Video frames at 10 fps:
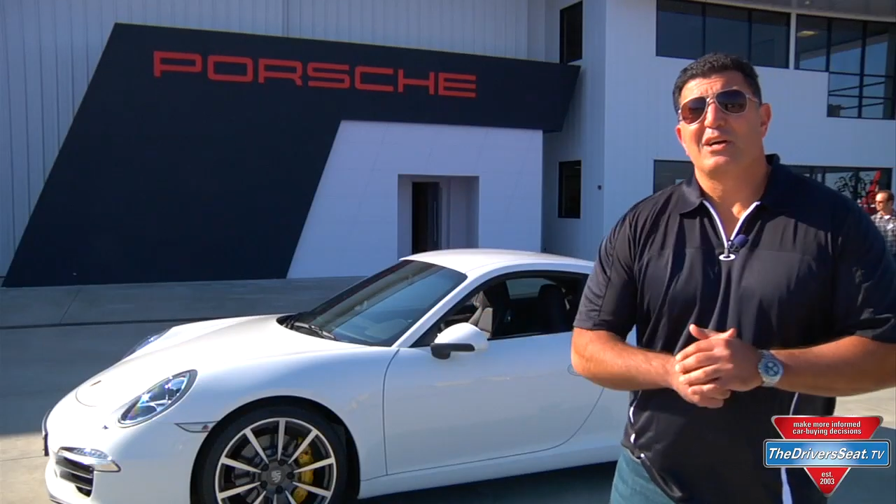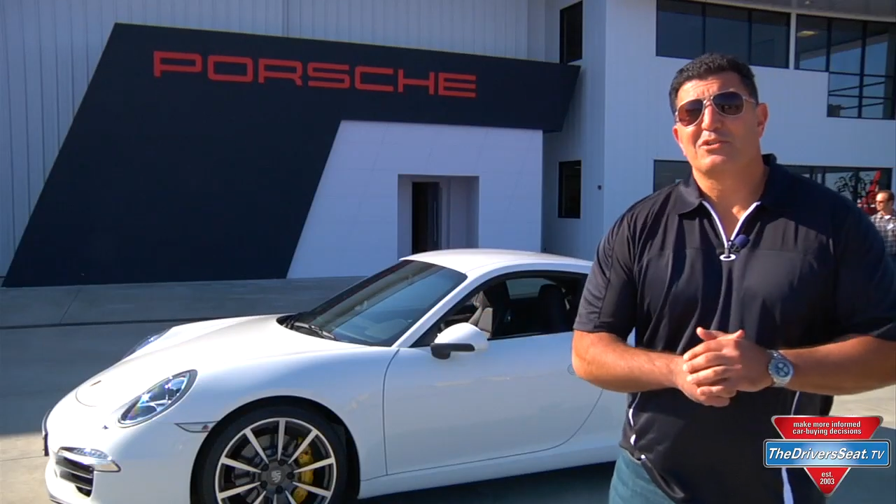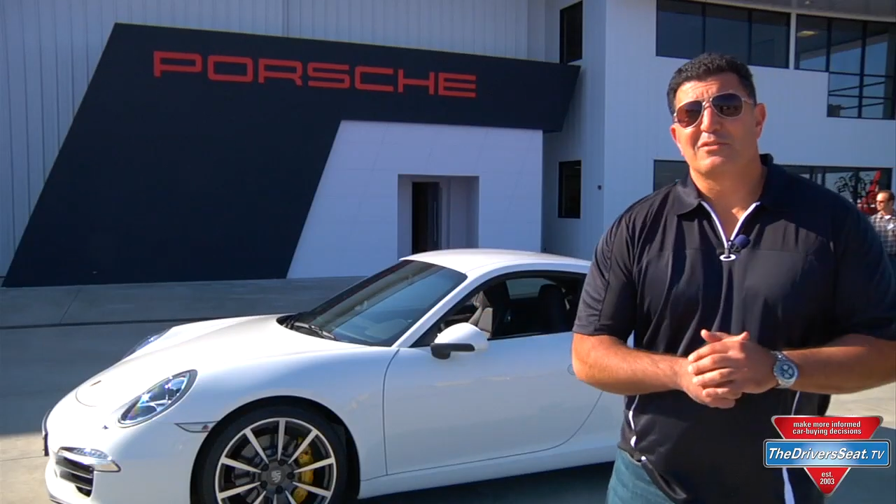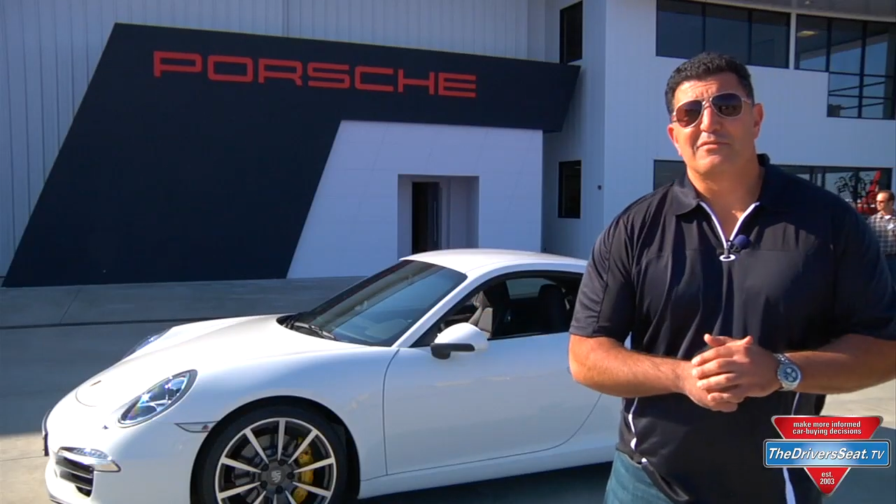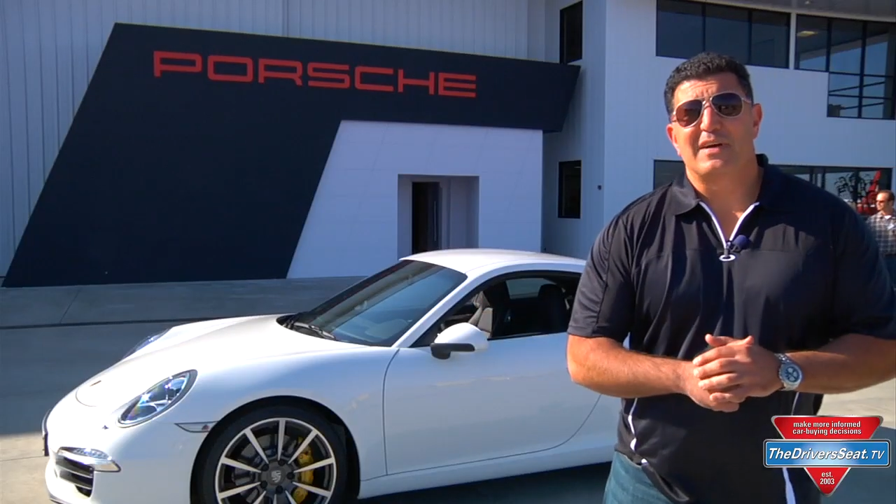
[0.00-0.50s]

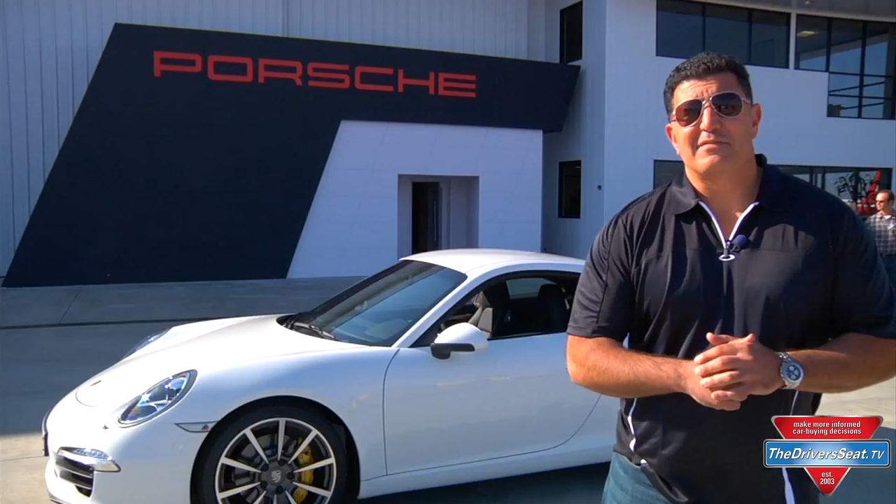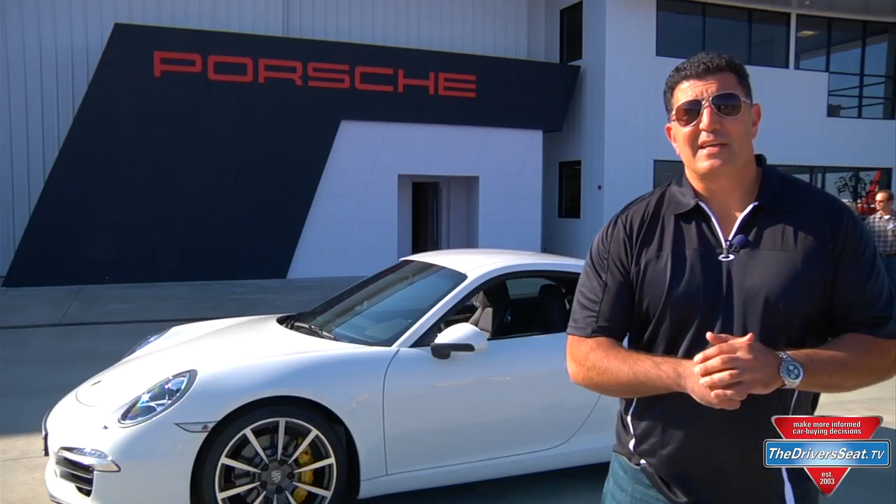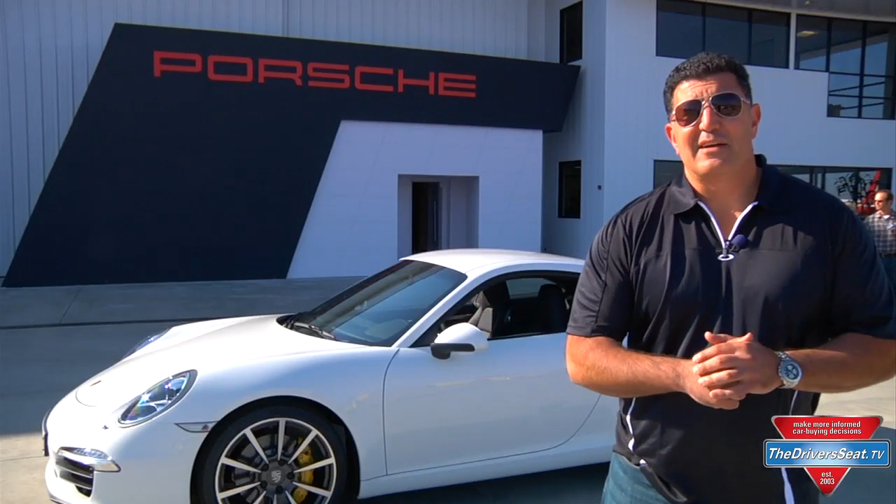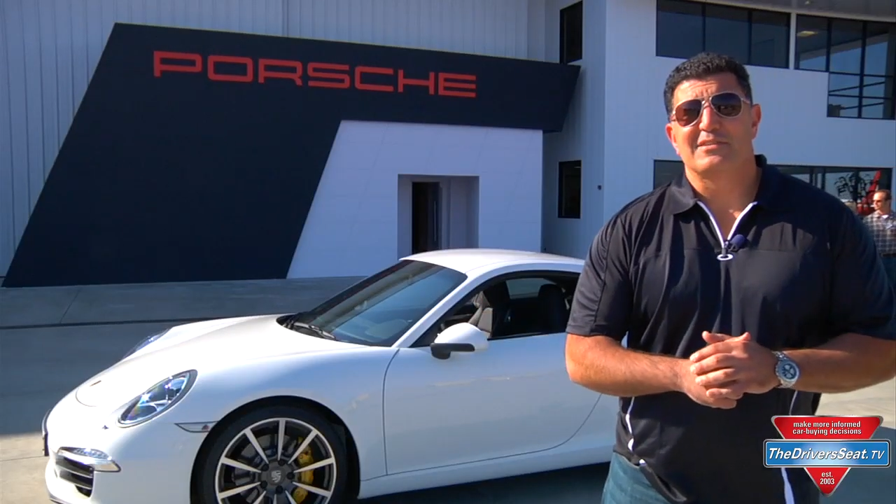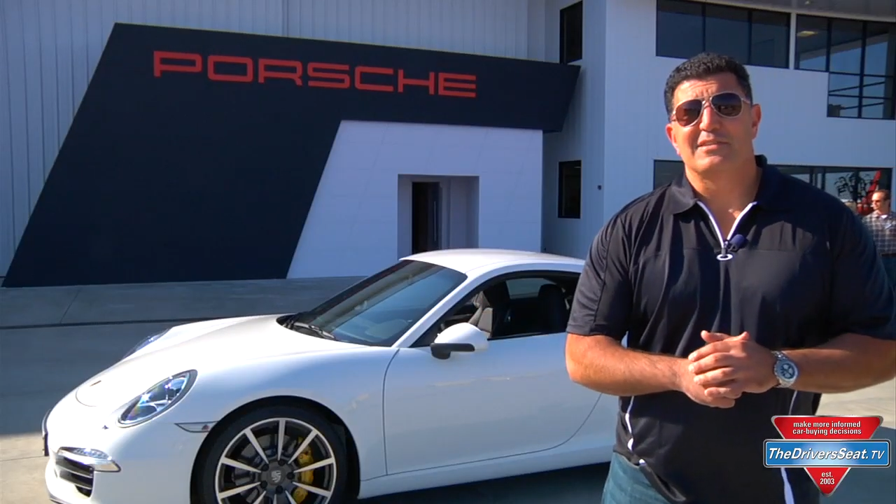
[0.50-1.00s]

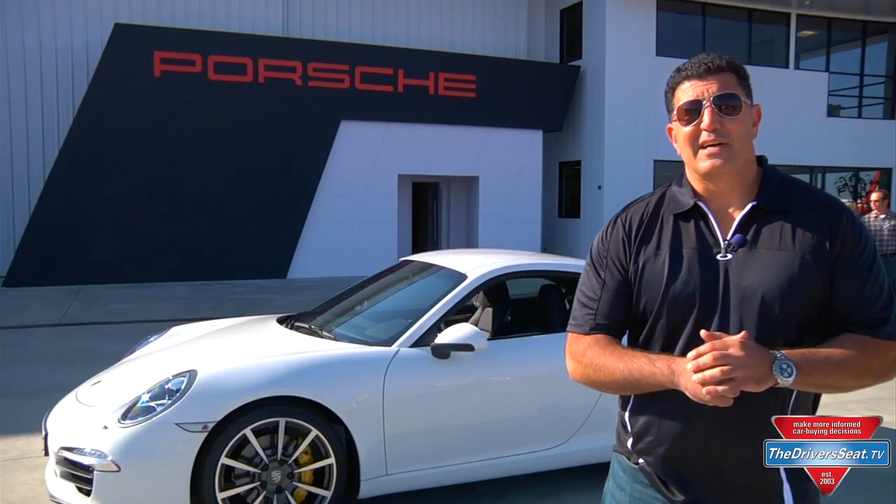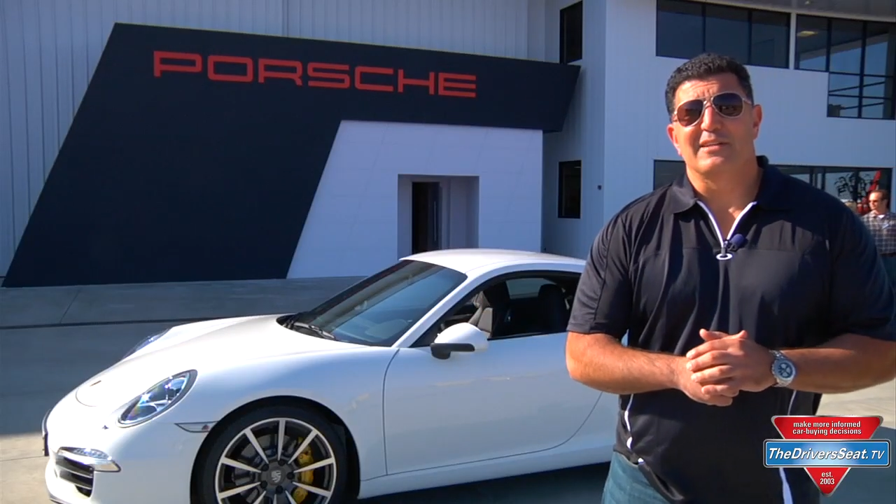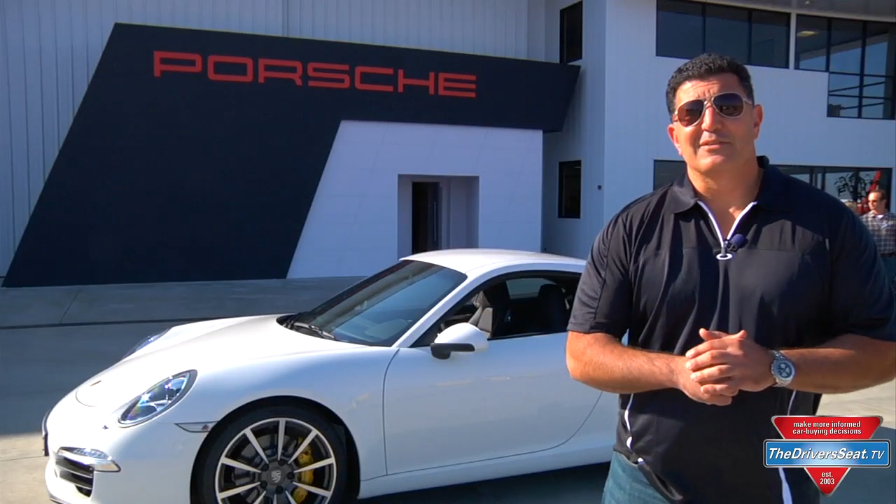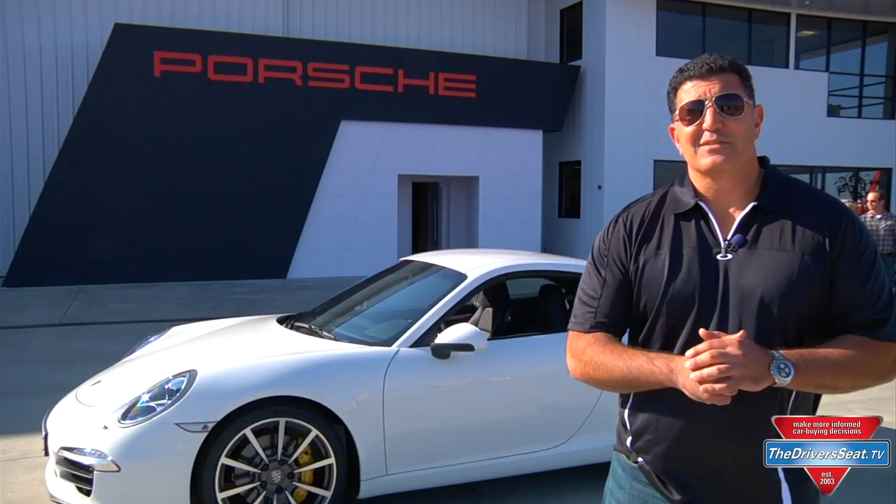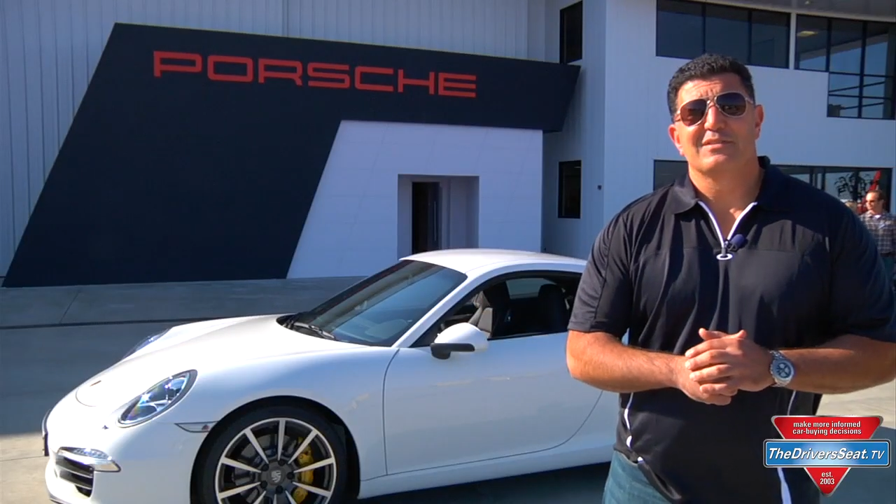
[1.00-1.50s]

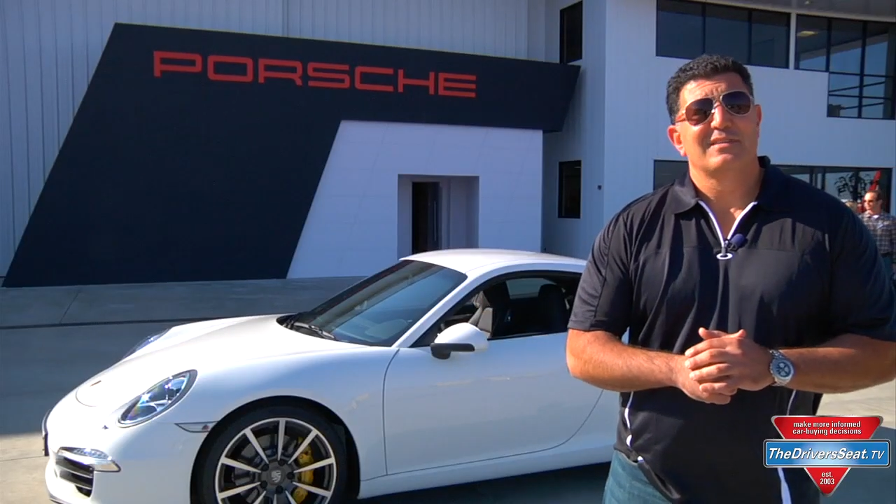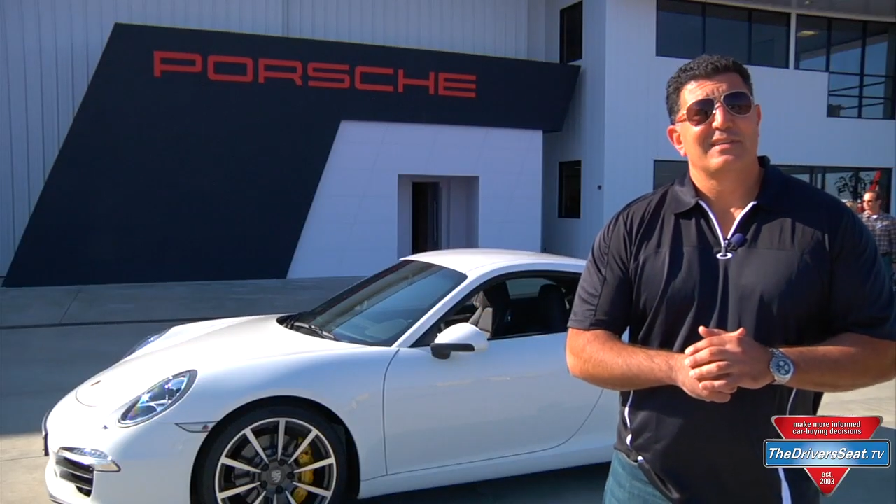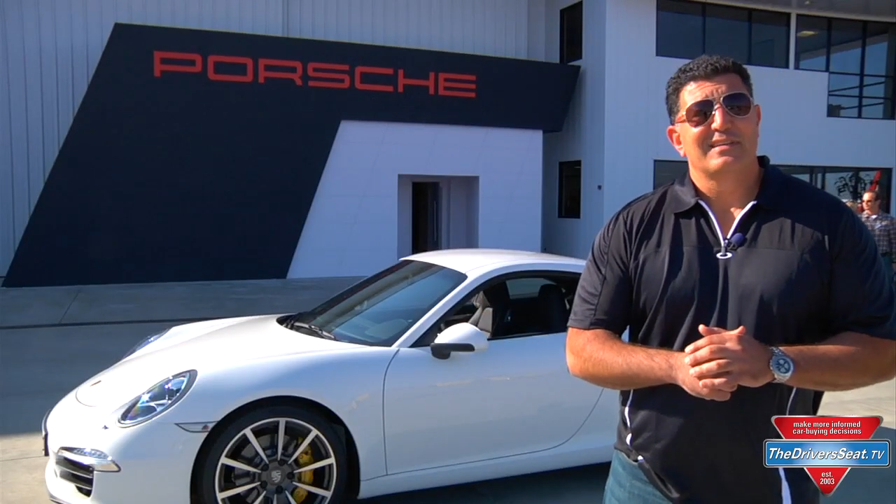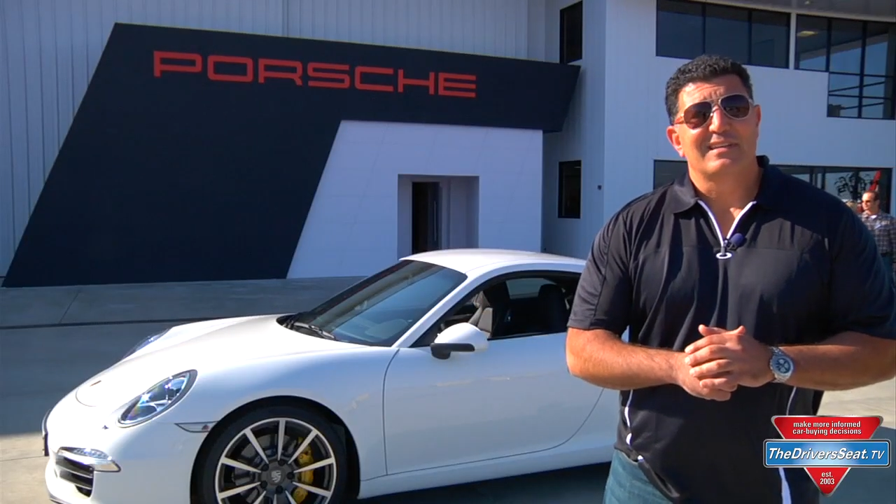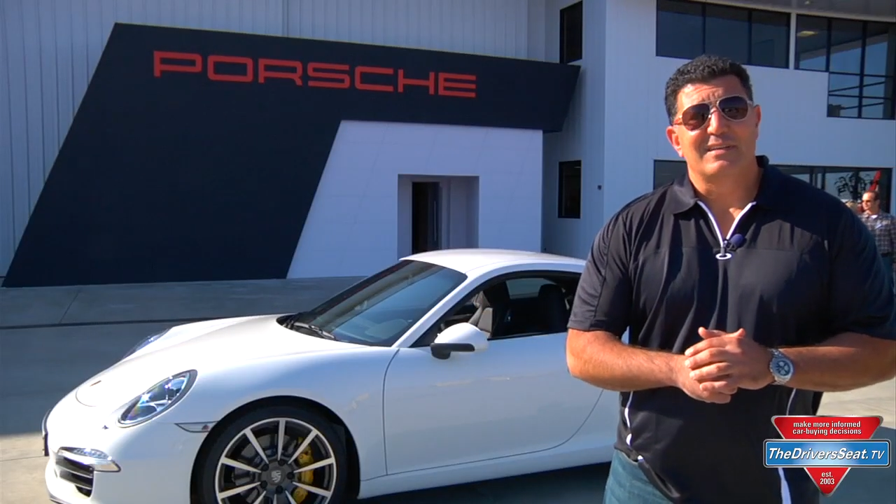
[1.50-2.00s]

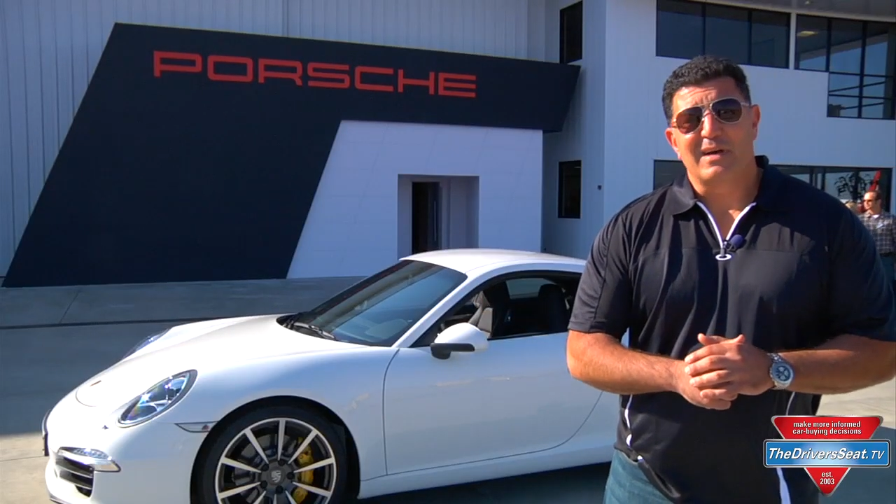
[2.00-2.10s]
$105,000.